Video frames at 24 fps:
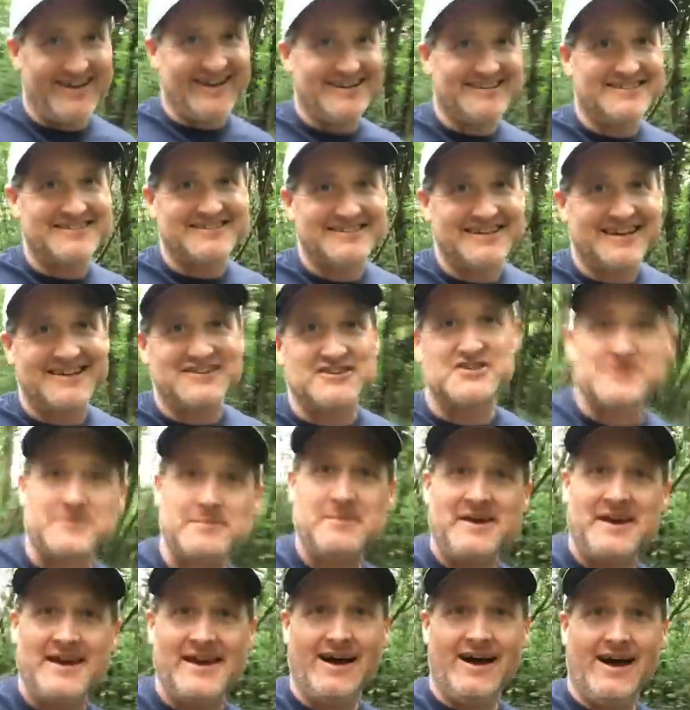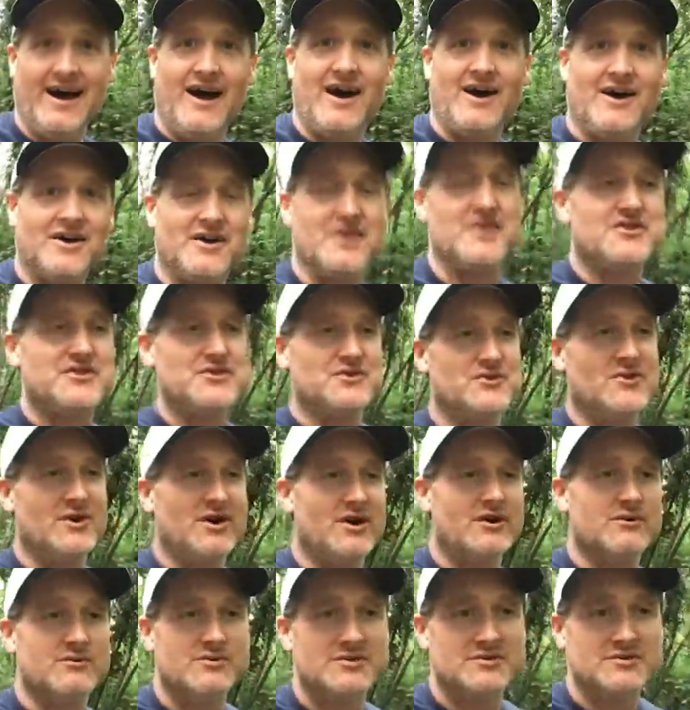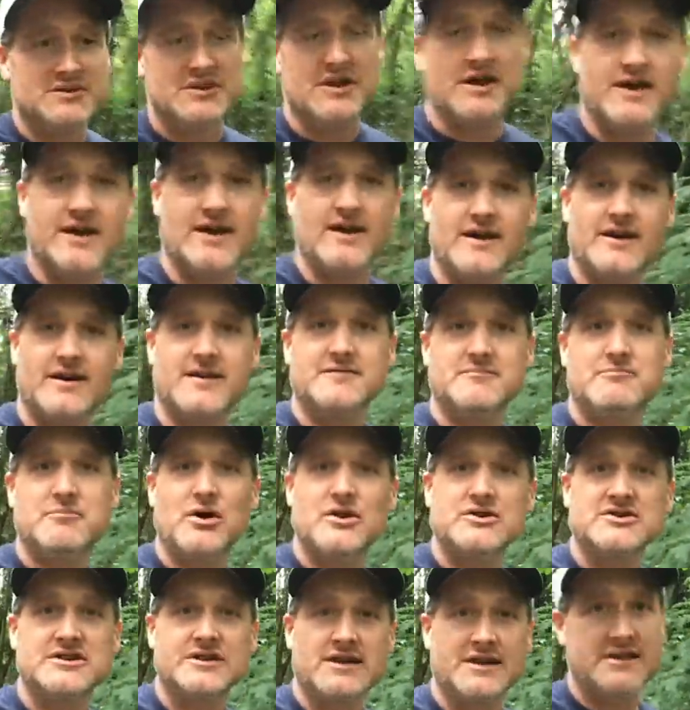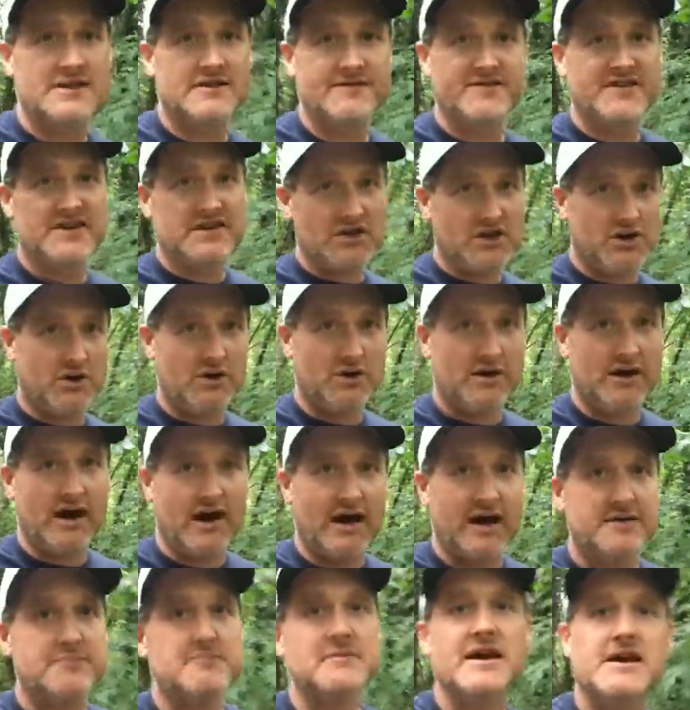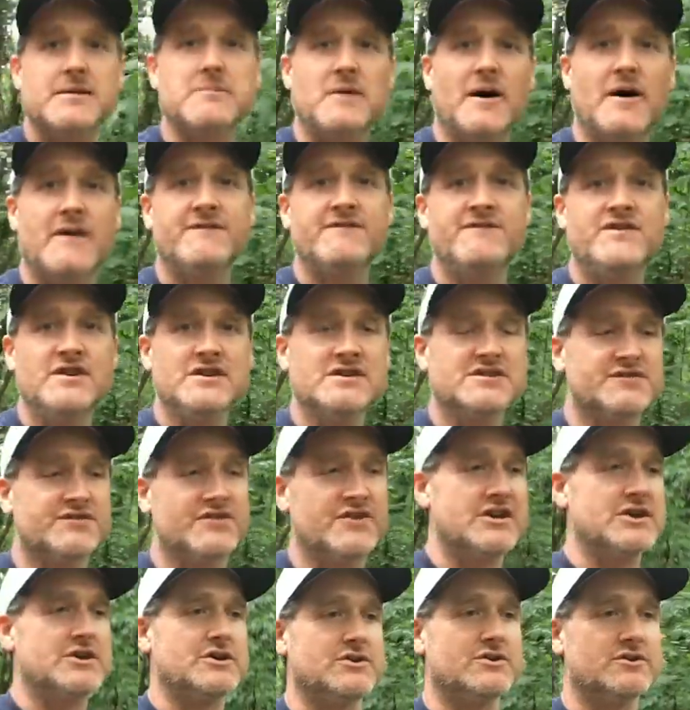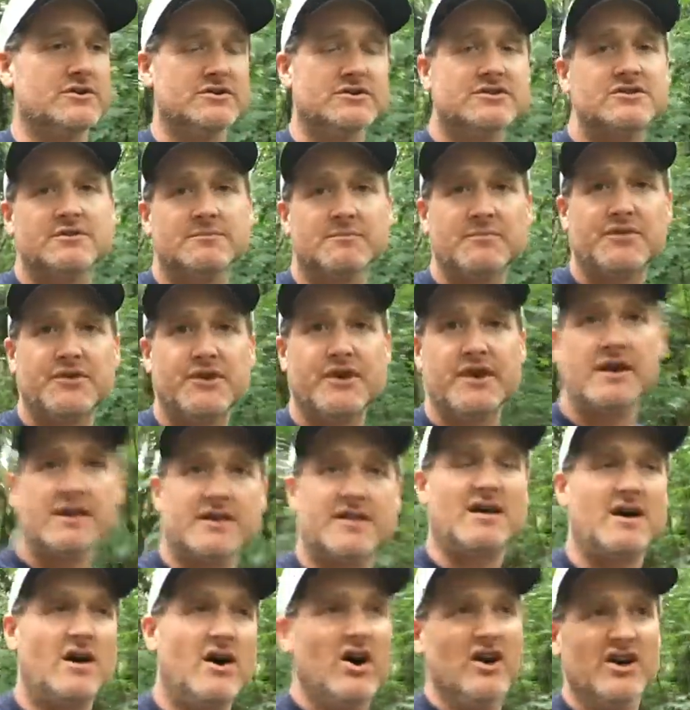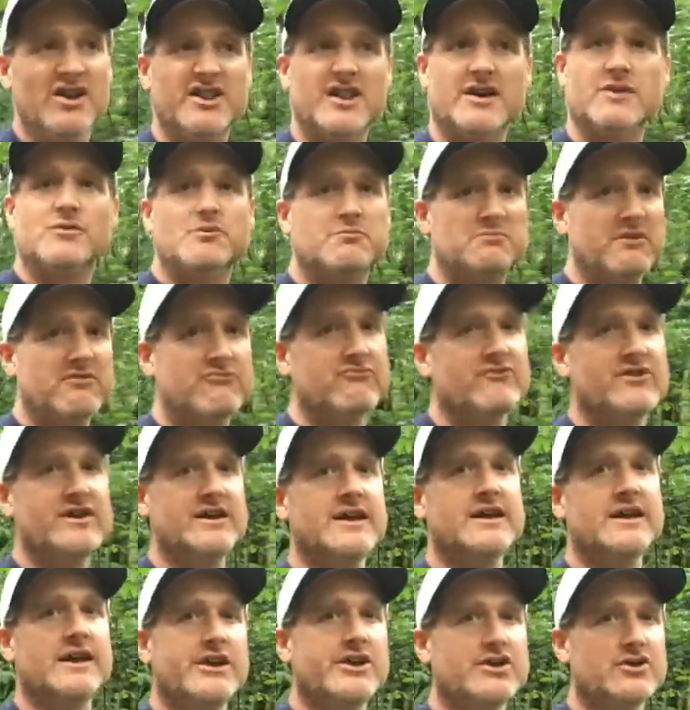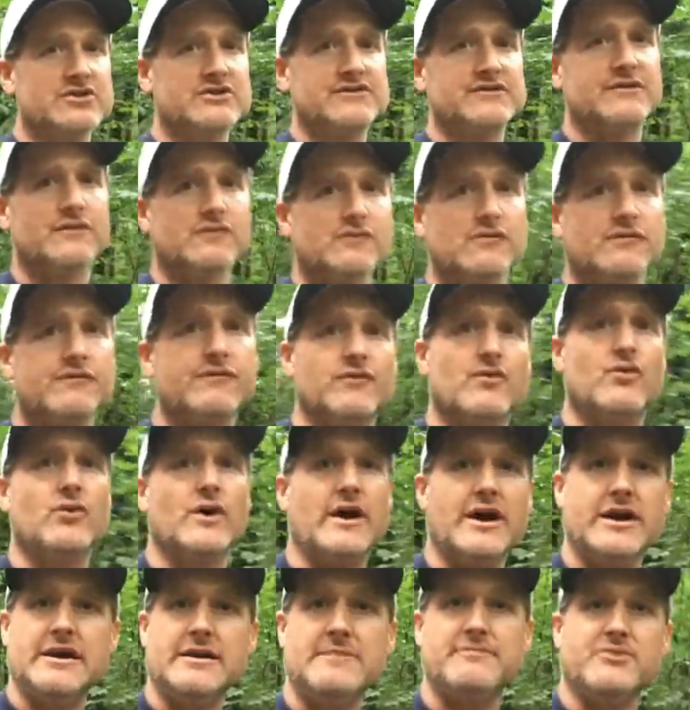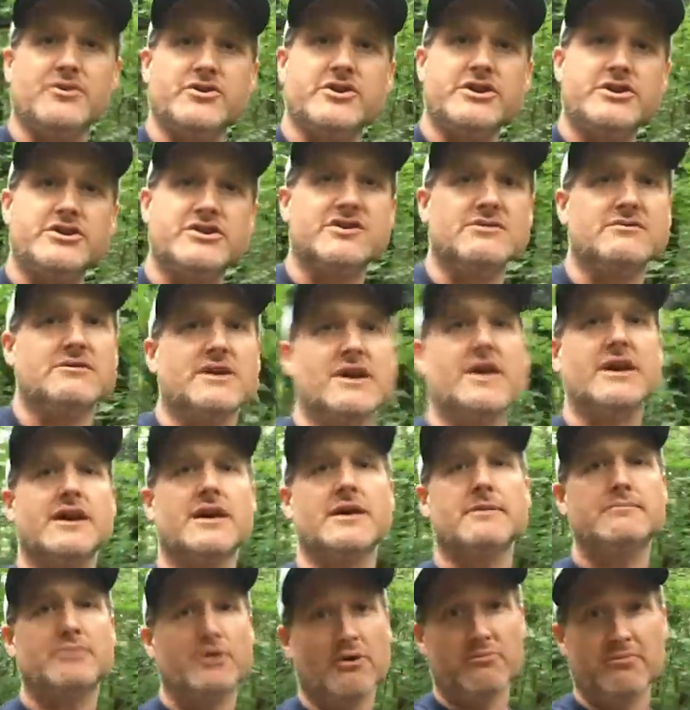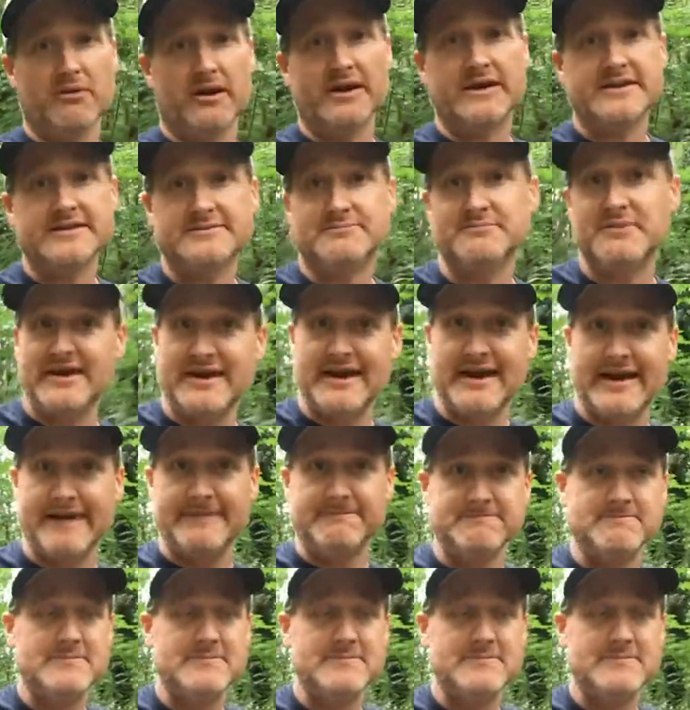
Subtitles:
it's Jim here. I thought I would post a little video and make my first video something that I think would be really useful for anybody doing public speaking